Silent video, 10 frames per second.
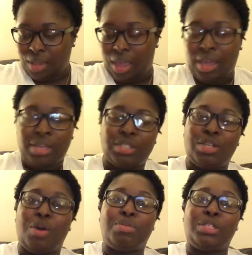and
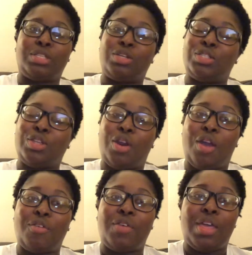so I'm just going to start
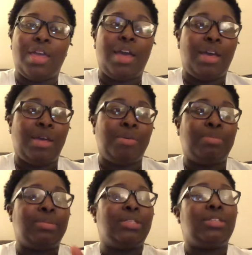off
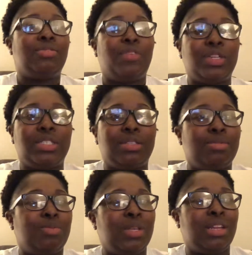um, first
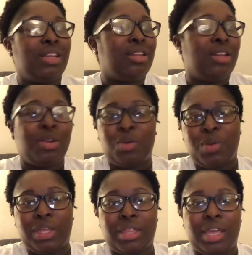with a little
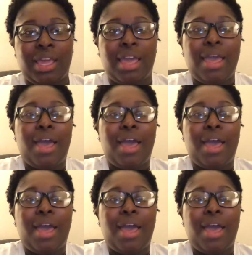quick thing.